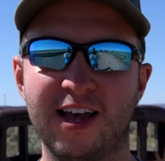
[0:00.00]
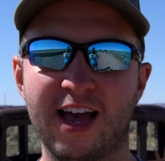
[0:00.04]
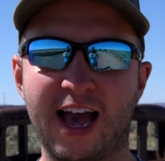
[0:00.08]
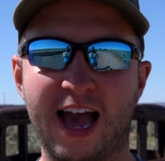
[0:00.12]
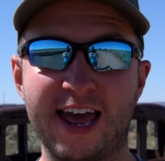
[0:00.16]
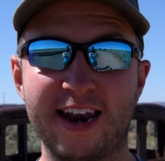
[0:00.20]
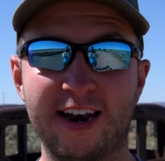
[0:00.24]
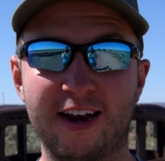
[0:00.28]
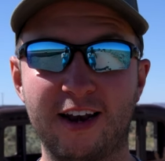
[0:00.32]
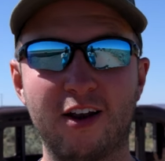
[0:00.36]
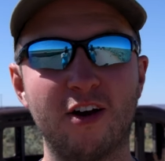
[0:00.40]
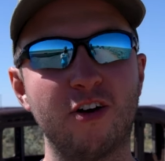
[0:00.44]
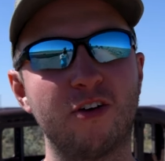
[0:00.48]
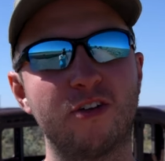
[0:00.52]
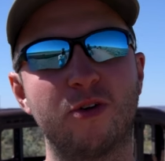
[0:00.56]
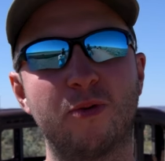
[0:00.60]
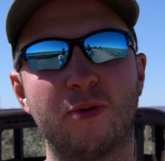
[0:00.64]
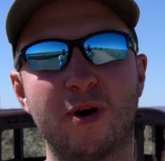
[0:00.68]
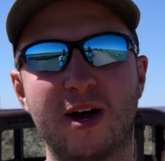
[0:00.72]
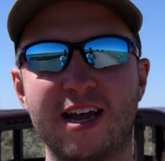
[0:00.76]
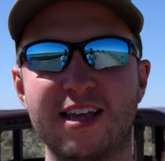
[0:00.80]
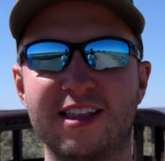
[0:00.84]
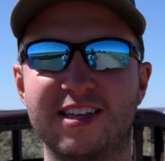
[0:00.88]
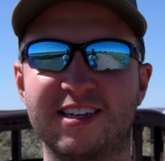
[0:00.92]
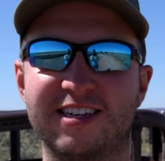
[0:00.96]
And along the
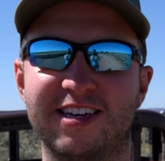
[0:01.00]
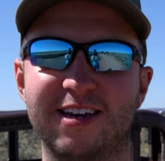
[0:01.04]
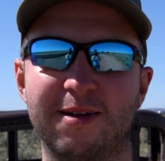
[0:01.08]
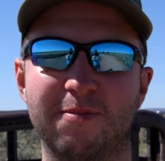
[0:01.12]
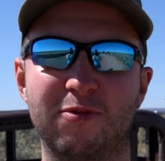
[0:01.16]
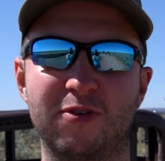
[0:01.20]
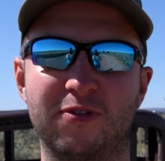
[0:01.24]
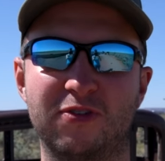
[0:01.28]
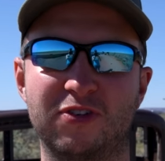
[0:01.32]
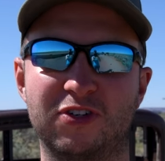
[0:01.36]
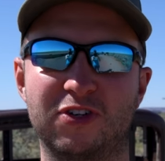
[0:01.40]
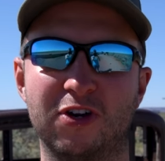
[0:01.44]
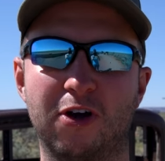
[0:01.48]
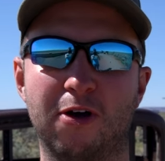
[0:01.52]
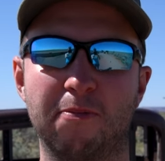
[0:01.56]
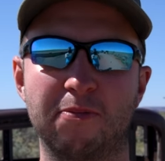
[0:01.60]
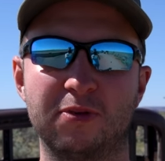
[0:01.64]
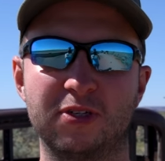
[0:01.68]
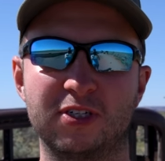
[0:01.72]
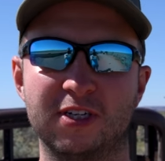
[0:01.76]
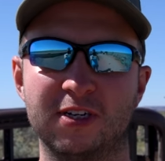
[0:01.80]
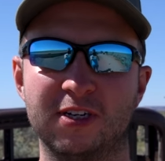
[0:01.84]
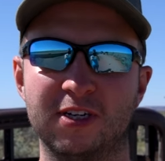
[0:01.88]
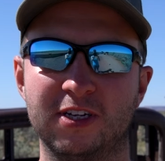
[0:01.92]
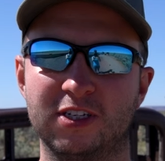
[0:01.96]
way, there's a number of
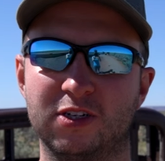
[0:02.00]
stops.